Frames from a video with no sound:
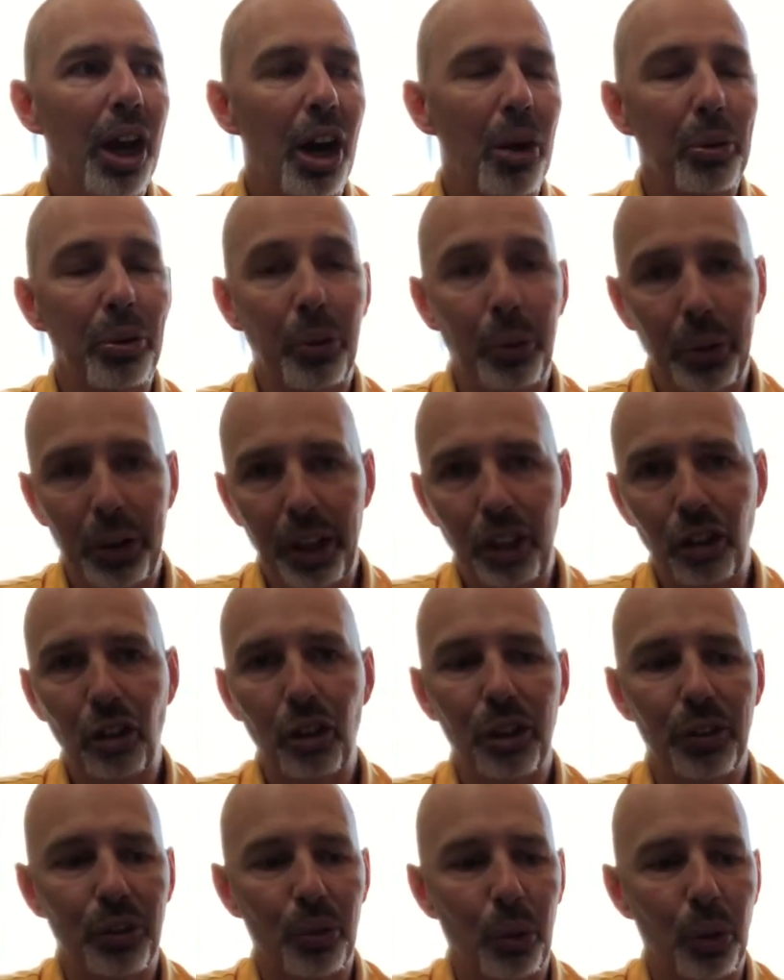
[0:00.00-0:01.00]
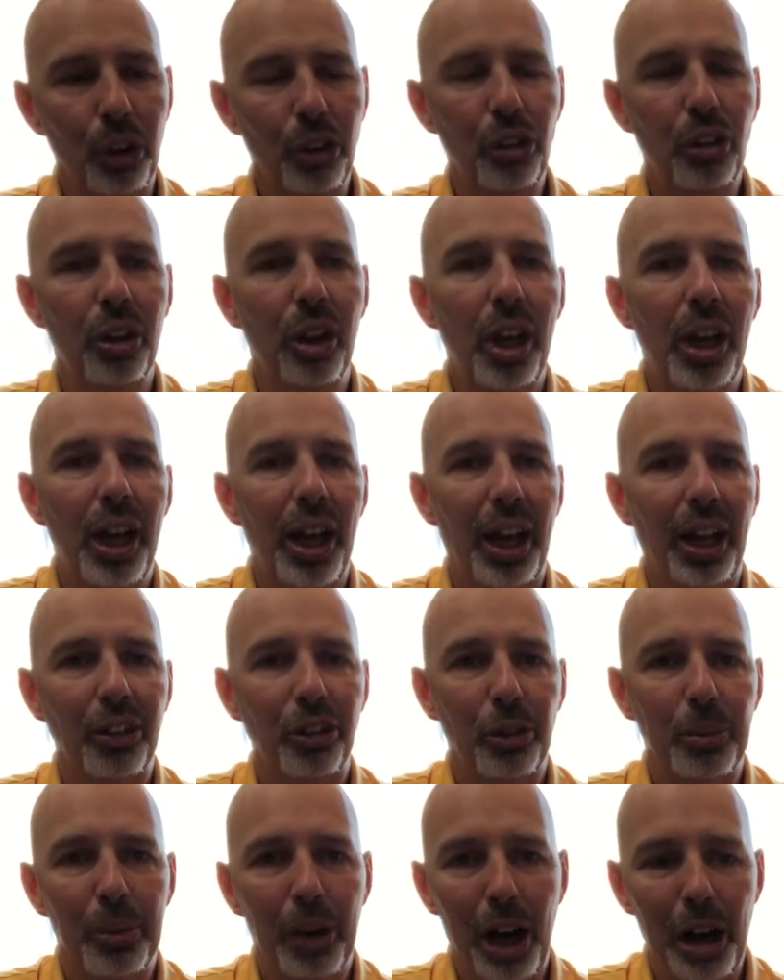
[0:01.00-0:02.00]
With creation, of course, as
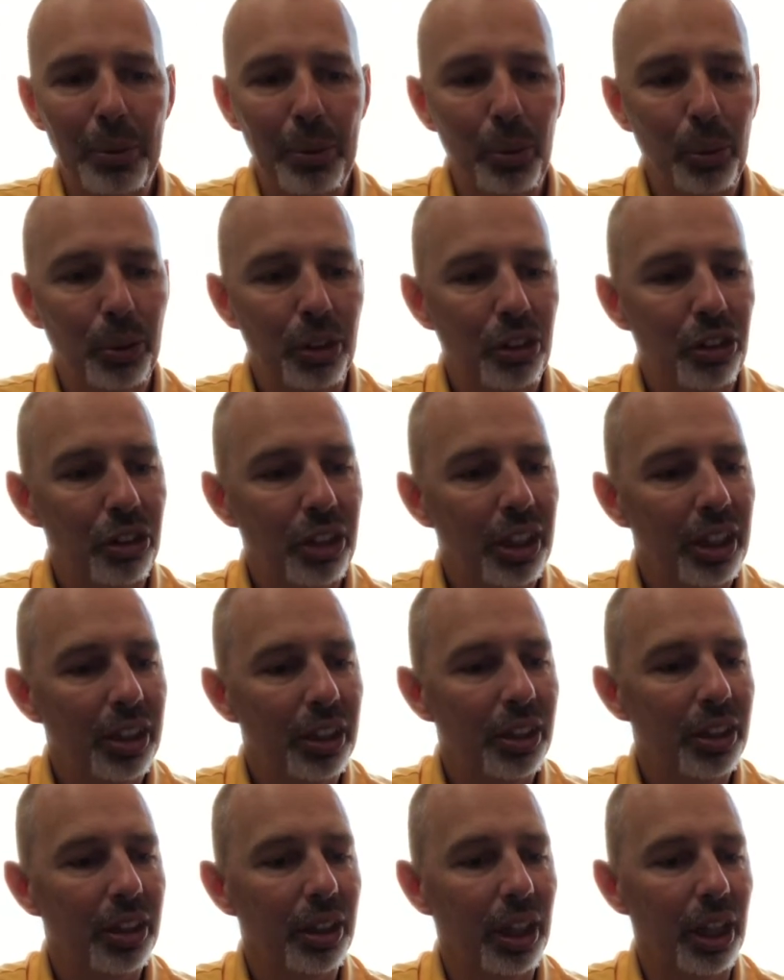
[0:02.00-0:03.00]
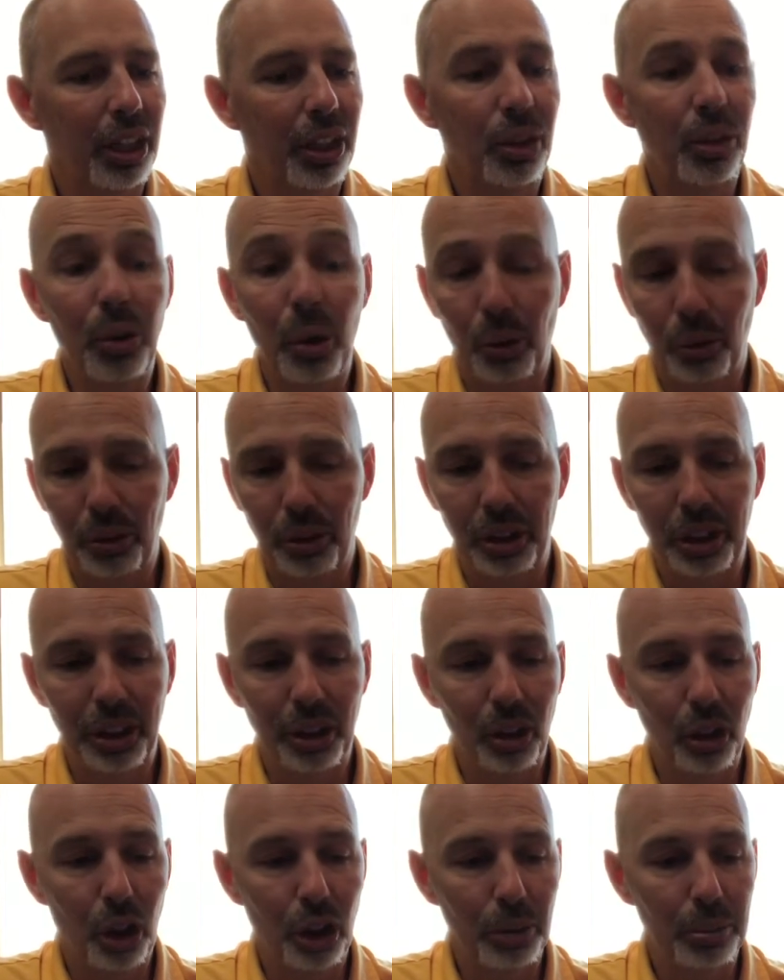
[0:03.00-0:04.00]
the Bible would state it, you don't need a
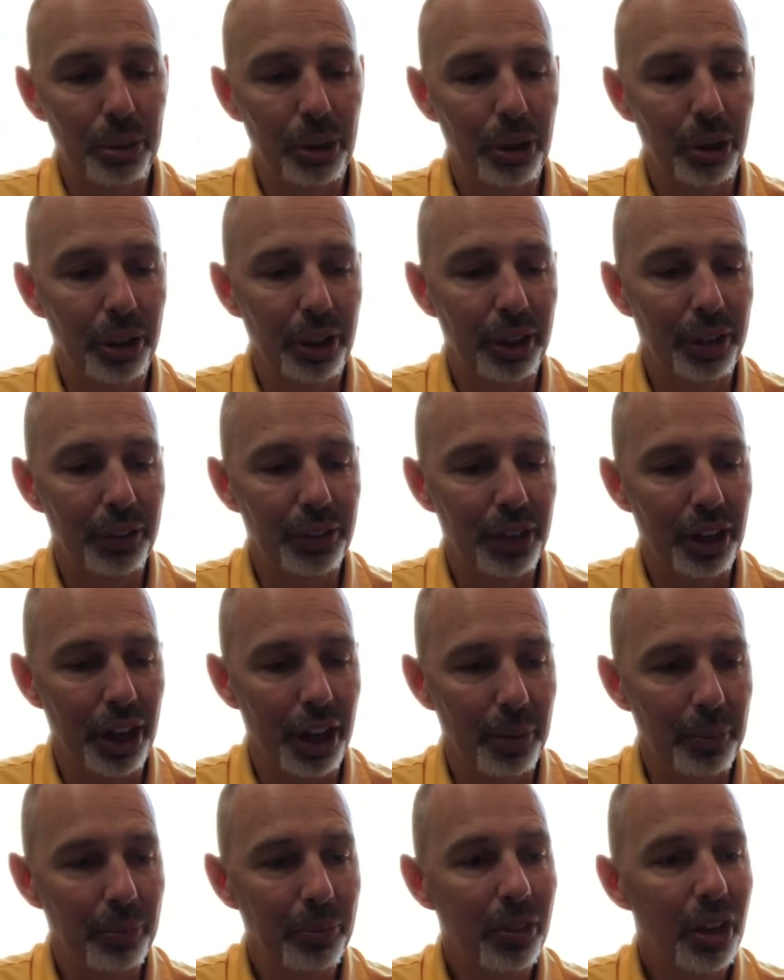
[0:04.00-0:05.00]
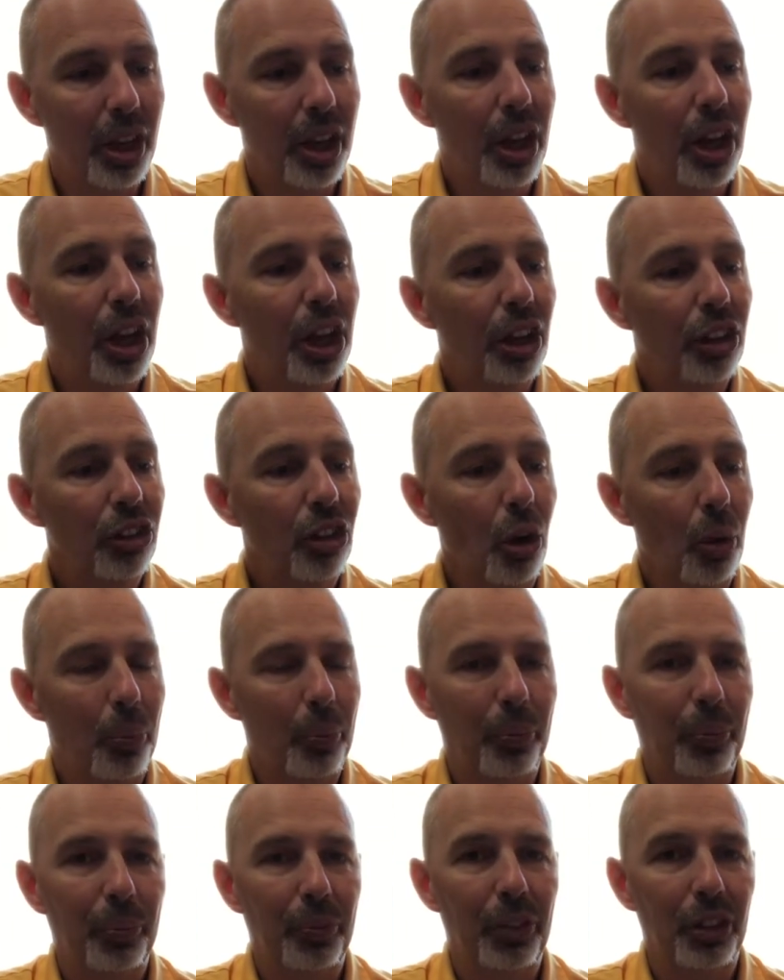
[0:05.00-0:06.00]
long period of time.
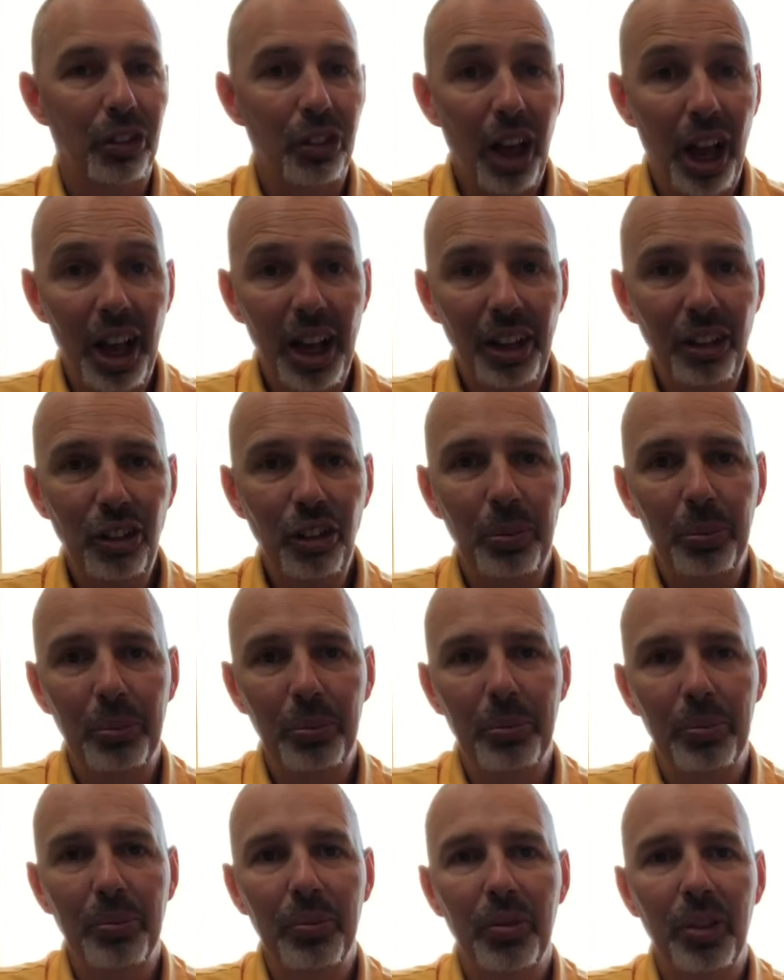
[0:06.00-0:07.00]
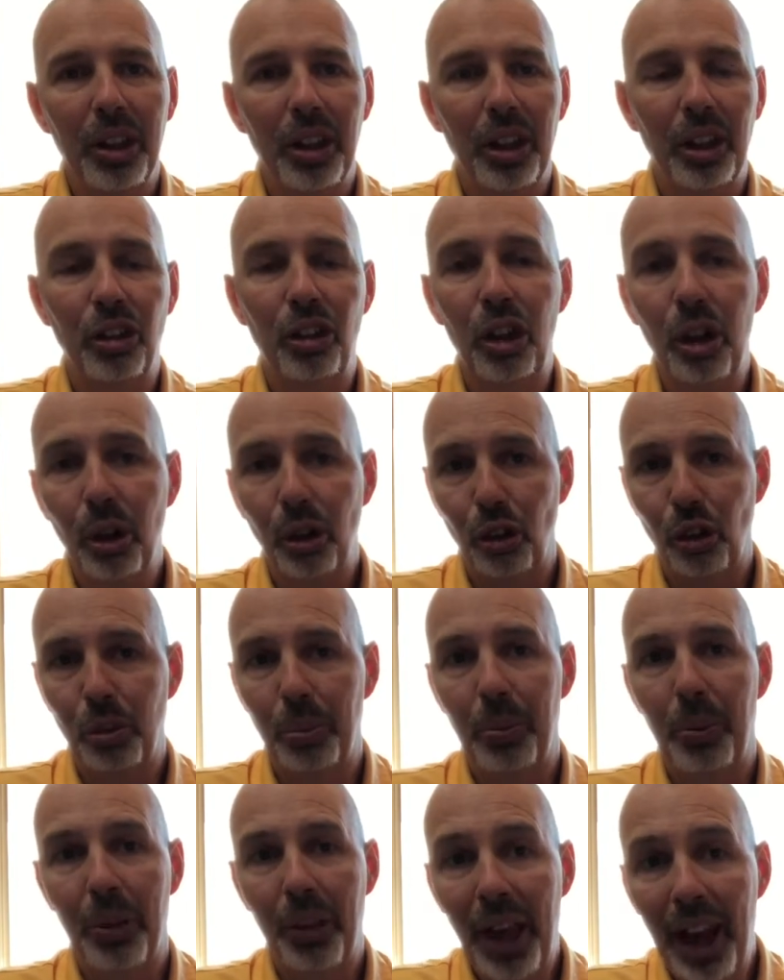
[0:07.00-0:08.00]
So, the size is huge.
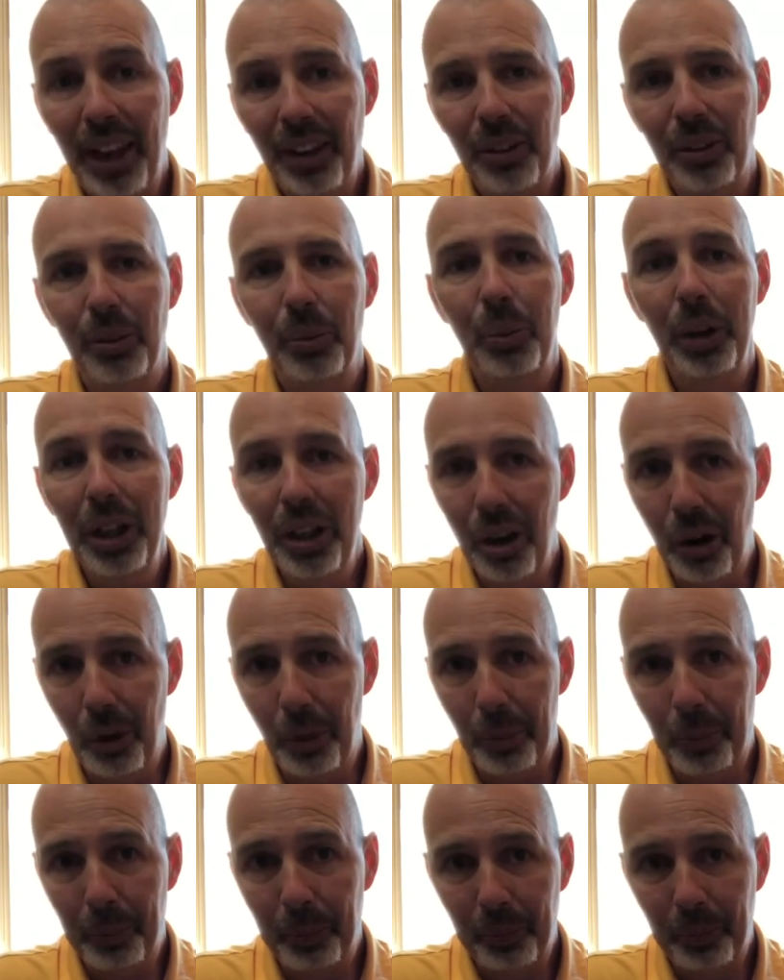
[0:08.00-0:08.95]
That we know,